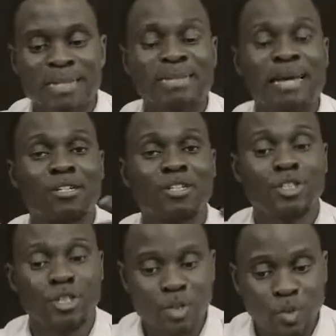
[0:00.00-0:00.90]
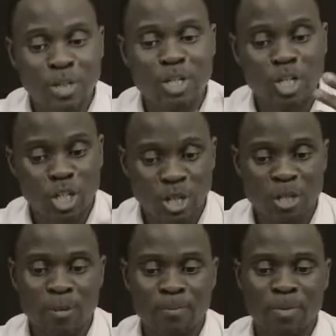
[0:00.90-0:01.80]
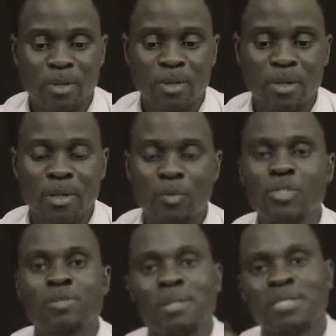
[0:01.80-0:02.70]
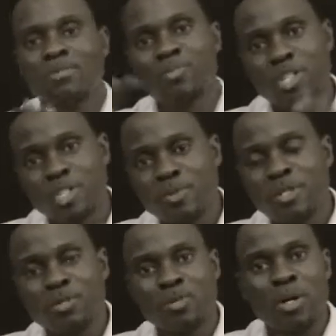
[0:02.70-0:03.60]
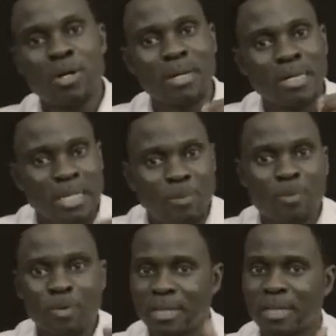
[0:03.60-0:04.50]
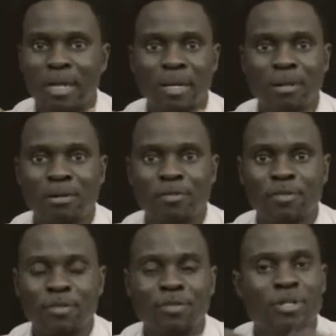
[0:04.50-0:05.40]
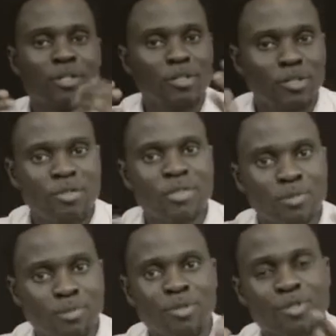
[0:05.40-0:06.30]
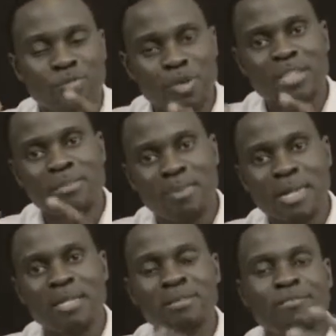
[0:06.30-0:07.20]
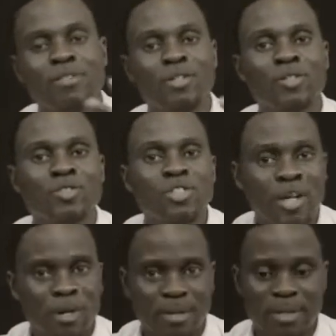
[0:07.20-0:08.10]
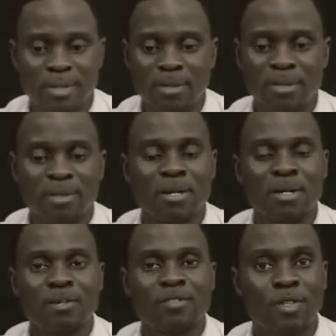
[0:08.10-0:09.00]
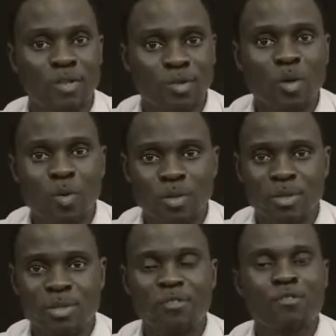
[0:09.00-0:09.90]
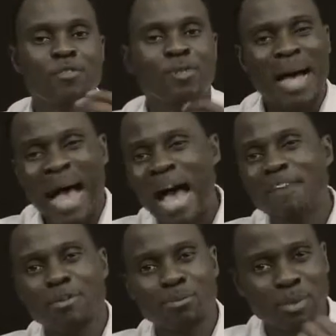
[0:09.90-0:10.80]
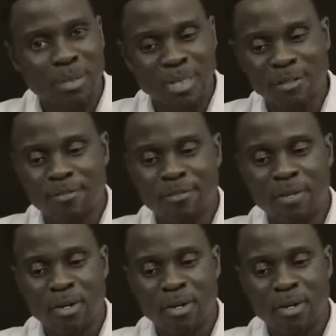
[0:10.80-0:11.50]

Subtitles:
is actually doing good. Which basically brings me to a key point that I love. You can use the book to raise money for good charities and for good causes. If you have a belief